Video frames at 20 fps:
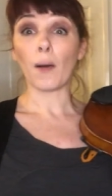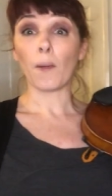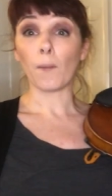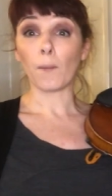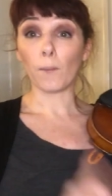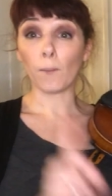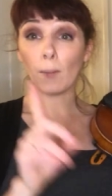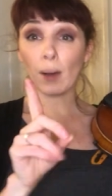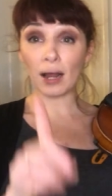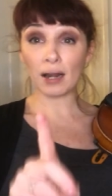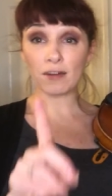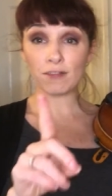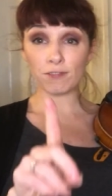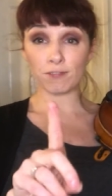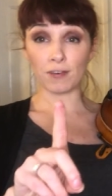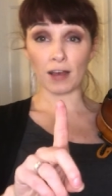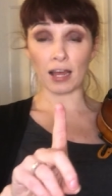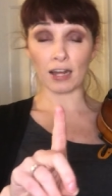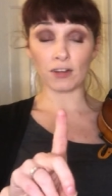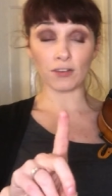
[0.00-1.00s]
One
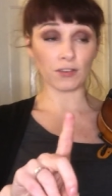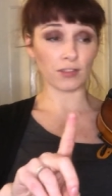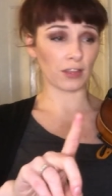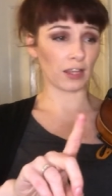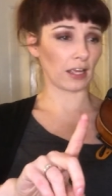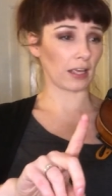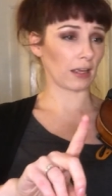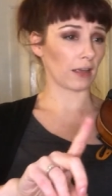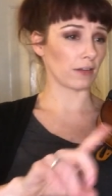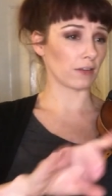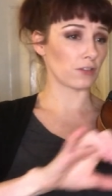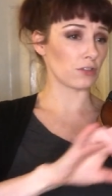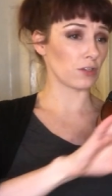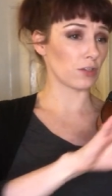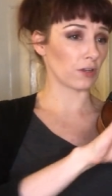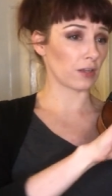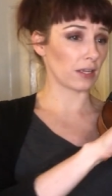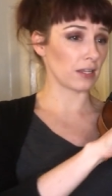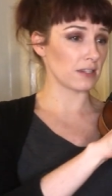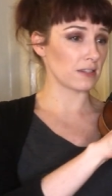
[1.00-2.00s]
final thing
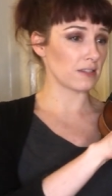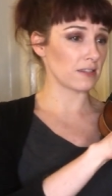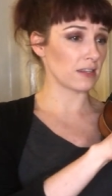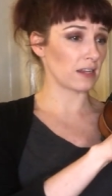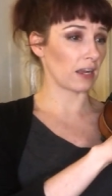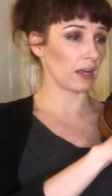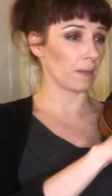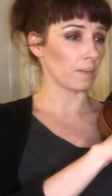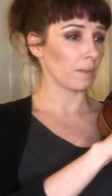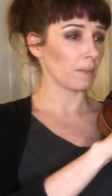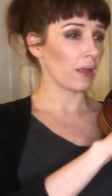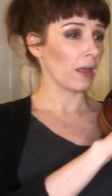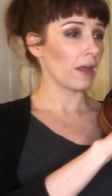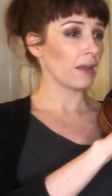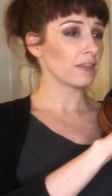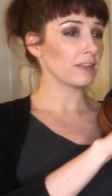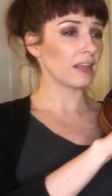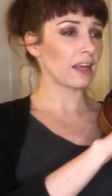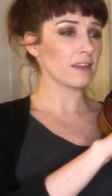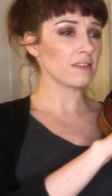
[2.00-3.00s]
to consider.
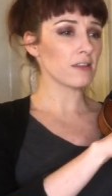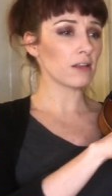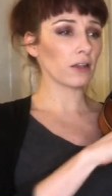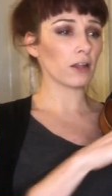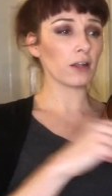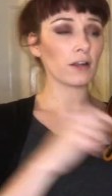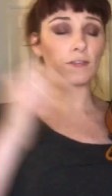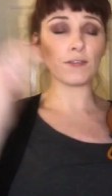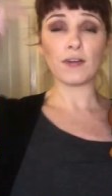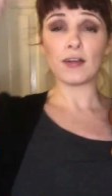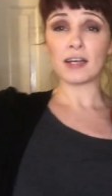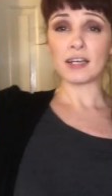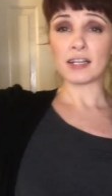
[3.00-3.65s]
There's a lot of